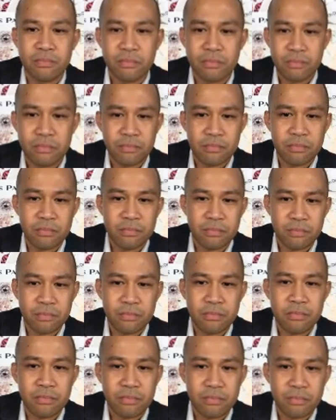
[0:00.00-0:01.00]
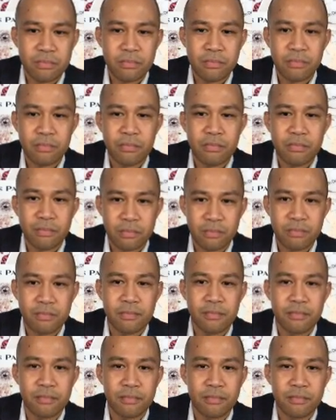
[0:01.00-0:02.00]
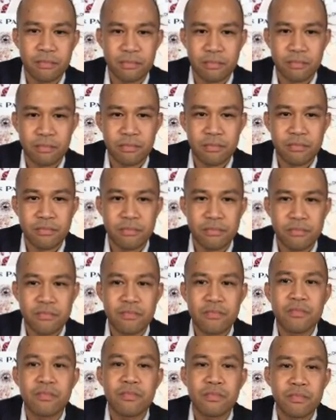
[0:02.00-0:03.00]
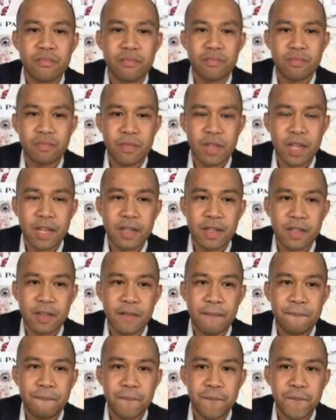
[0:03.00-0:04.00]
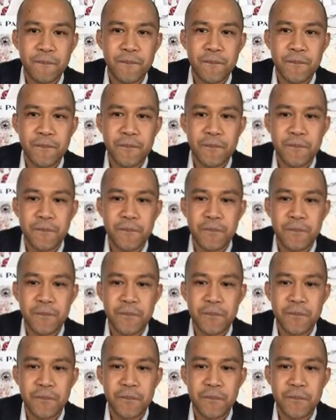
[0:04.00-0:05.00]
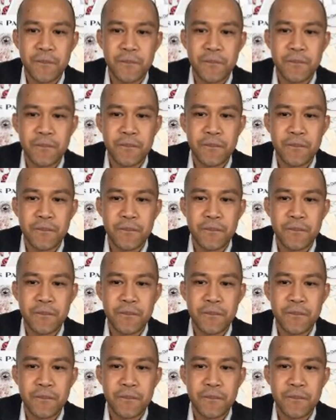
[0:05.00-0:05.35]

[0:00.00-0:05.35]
[no speech]